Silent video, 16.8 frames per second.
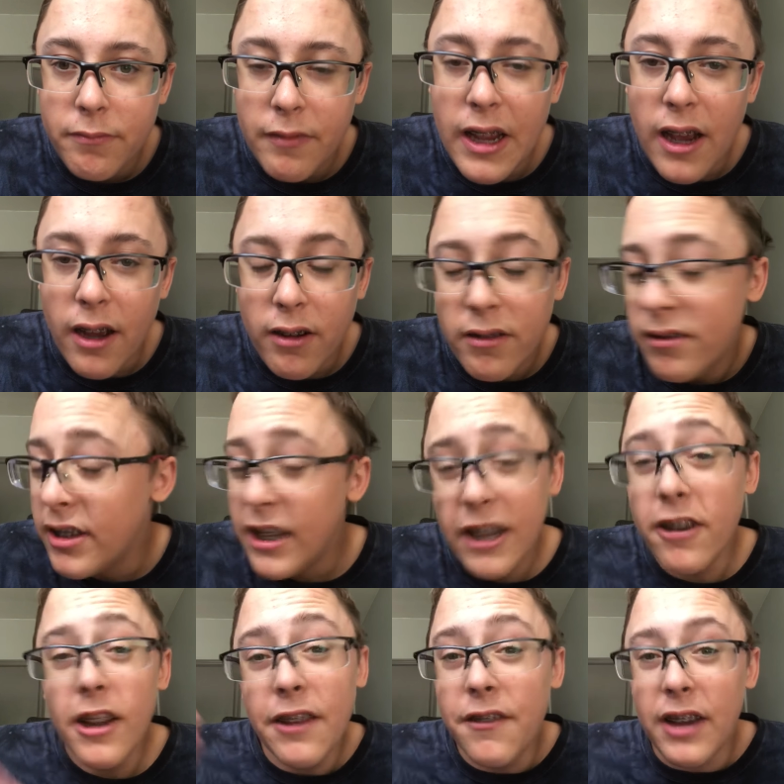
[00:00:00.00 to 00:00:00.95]
yeah.
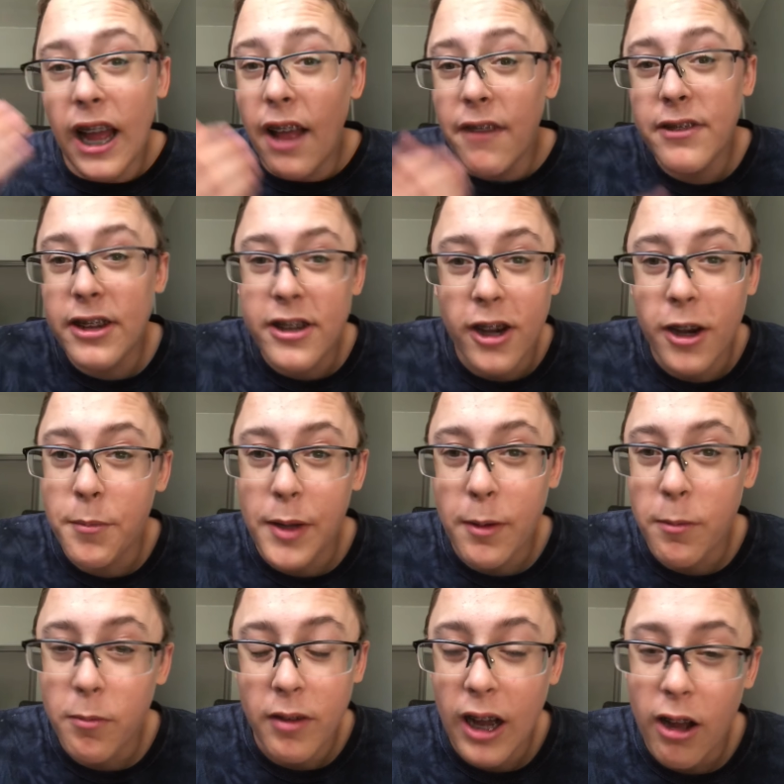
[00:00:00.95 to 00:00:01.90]
You don't even have to tell me